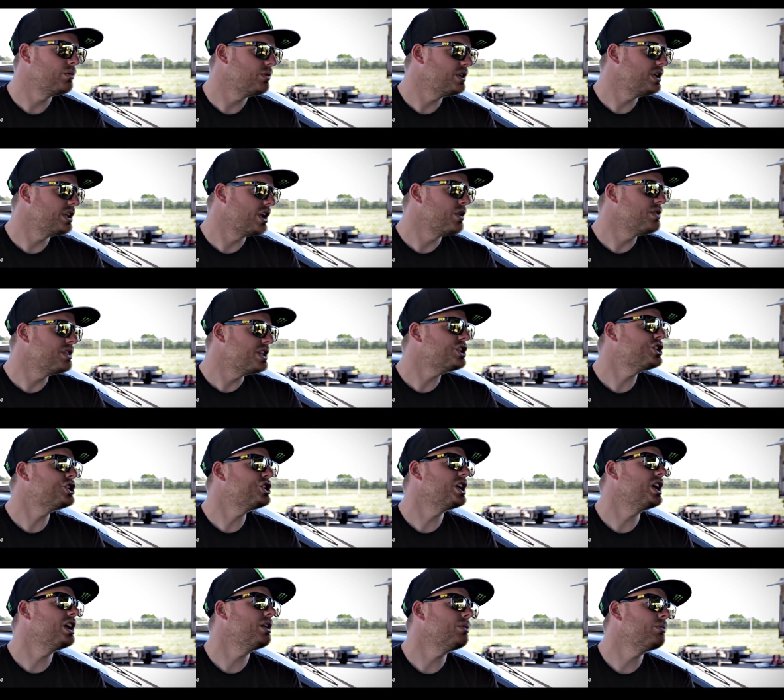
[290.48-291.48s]
you know, this
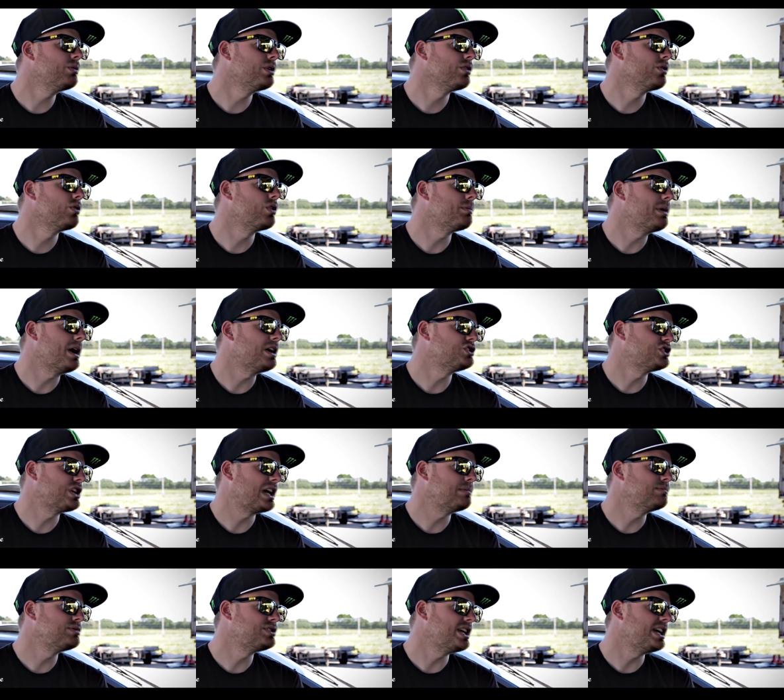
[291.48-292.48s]
year we're all about
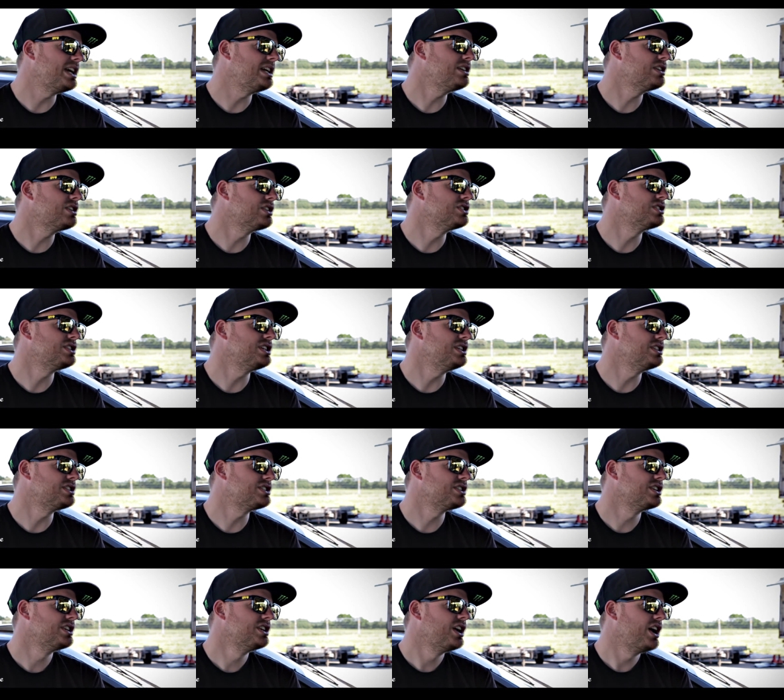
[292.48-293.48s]
James Dean because
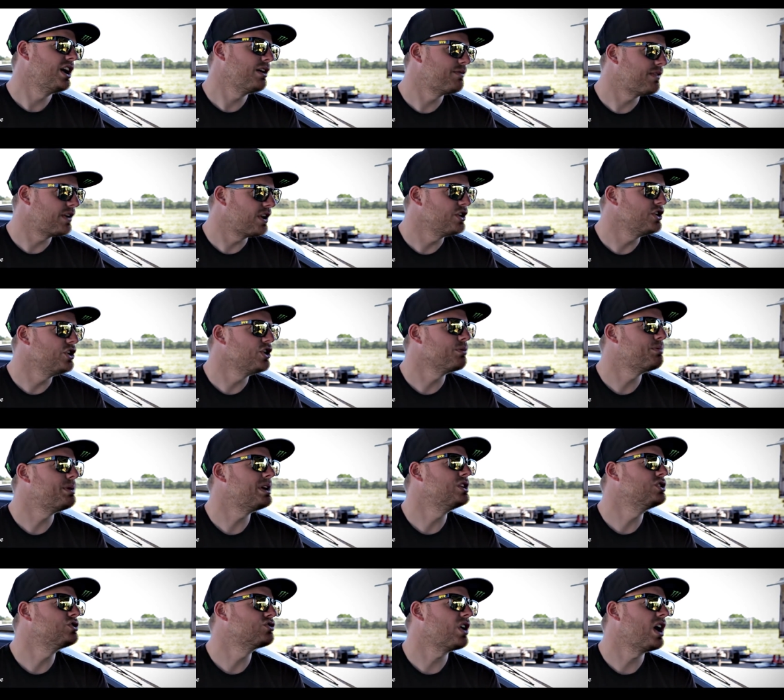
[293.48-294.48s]
he's a fellow
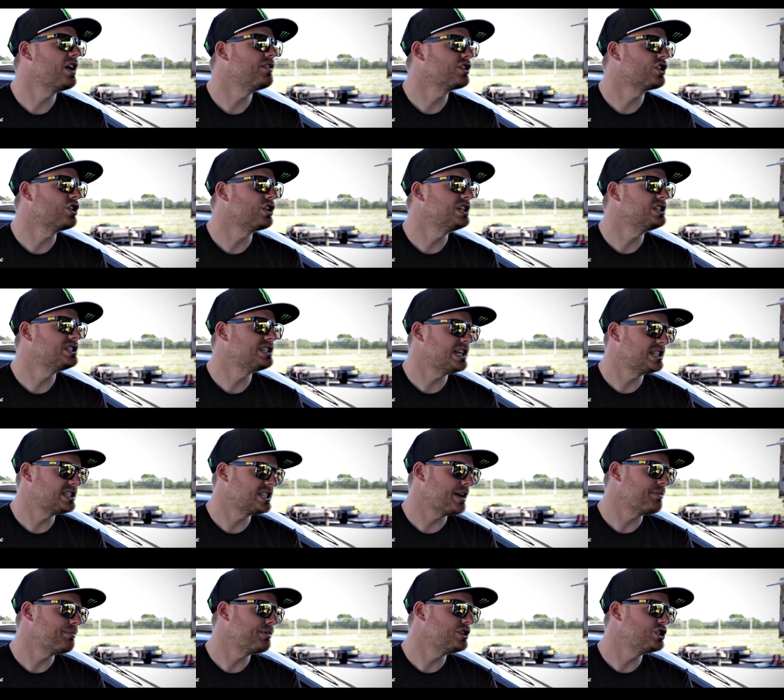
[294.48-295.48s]
European driver, got into that
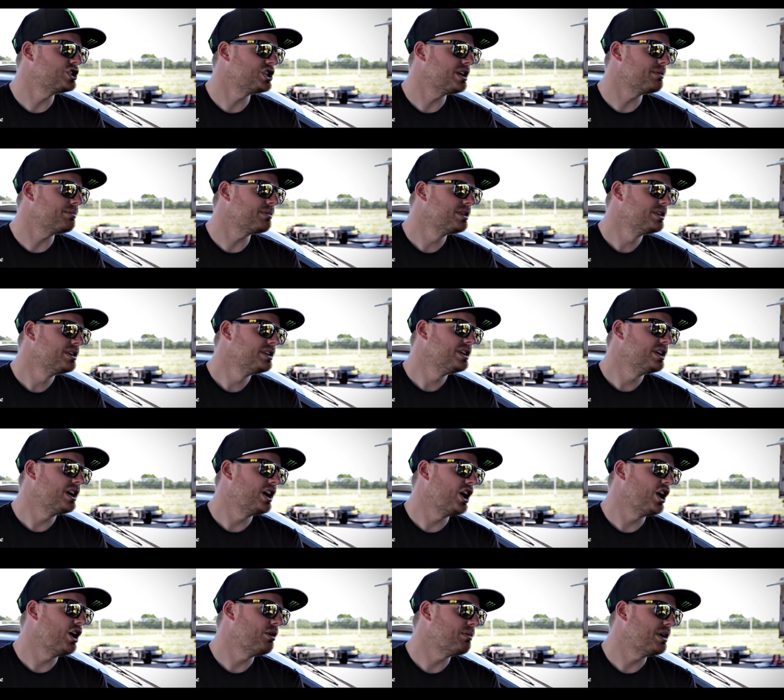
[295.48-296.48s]
championship,
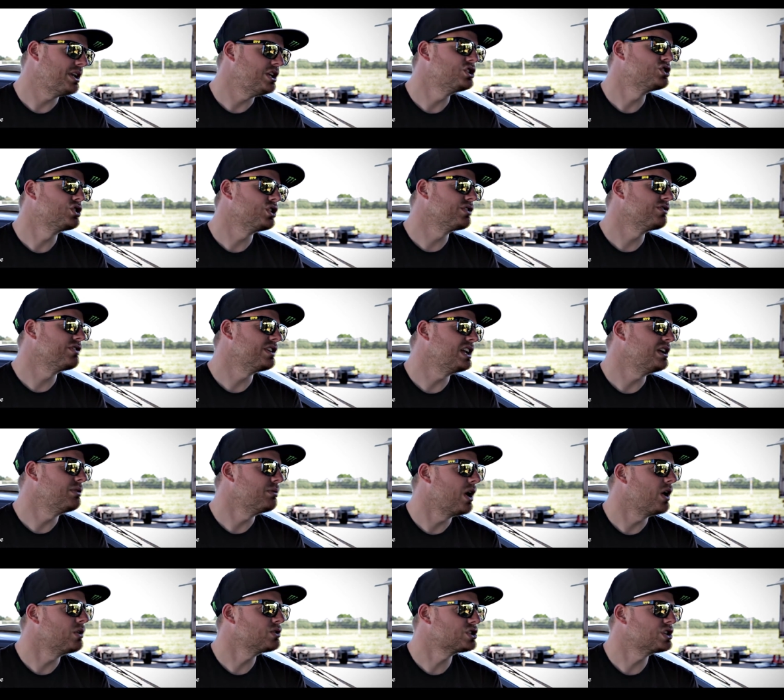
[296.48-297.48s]
and he's doing really
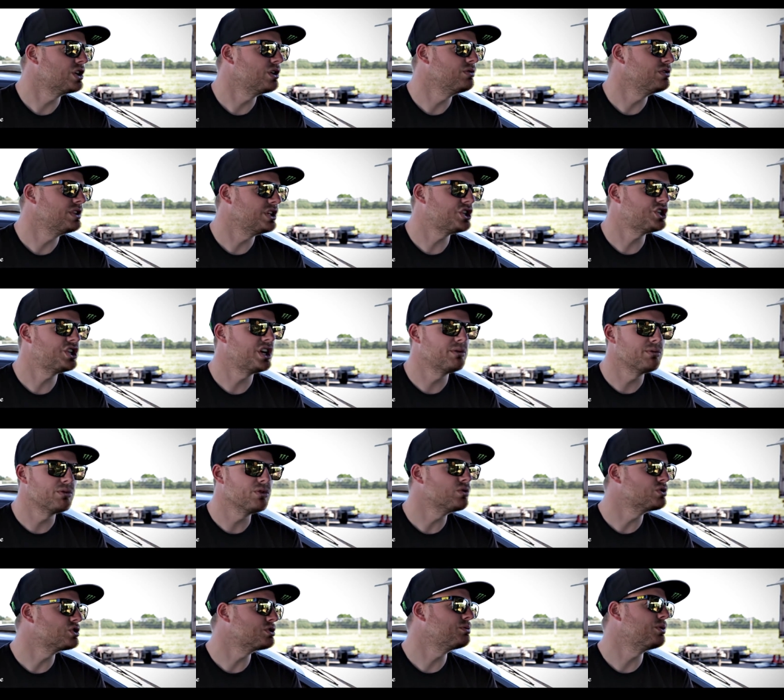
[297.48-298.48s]
well. So this year we're
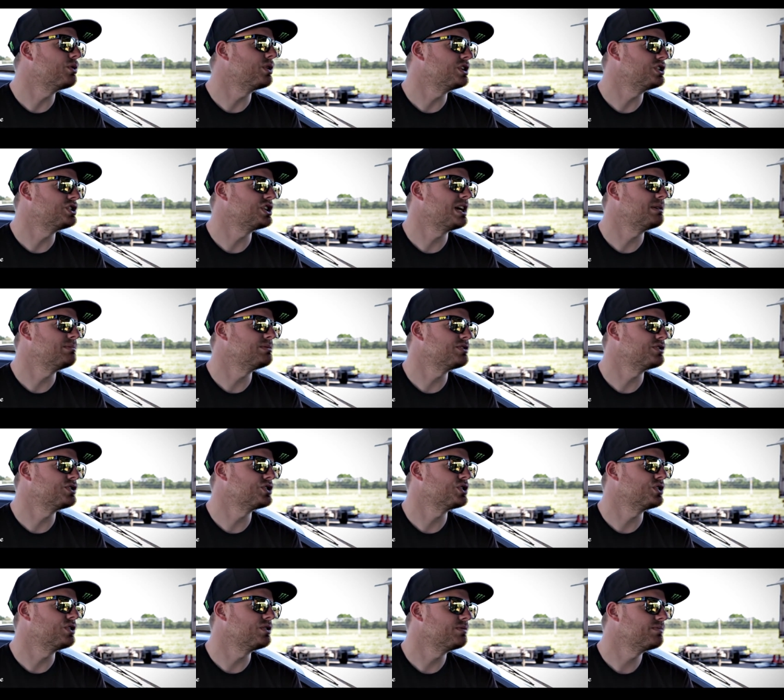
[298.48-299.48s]
all supporting James for
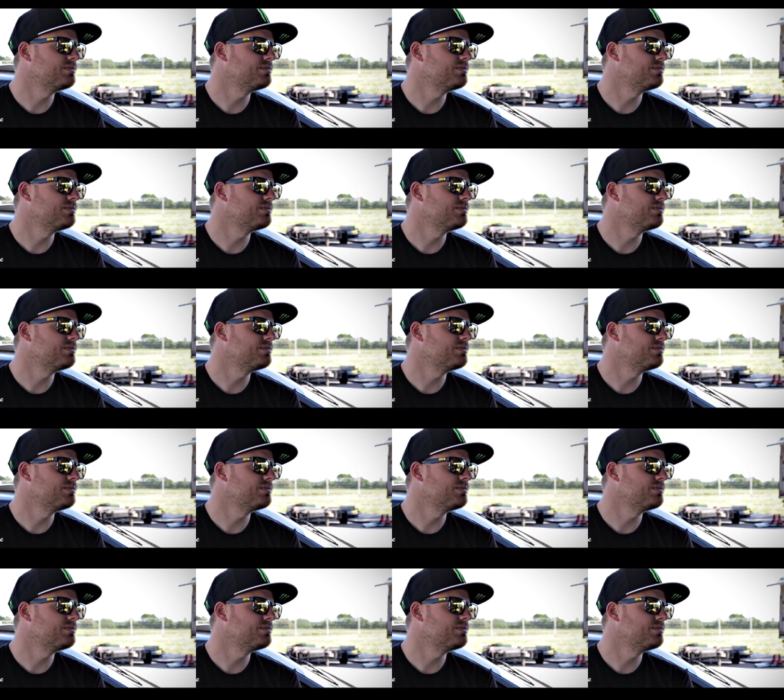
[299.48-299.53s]
sure.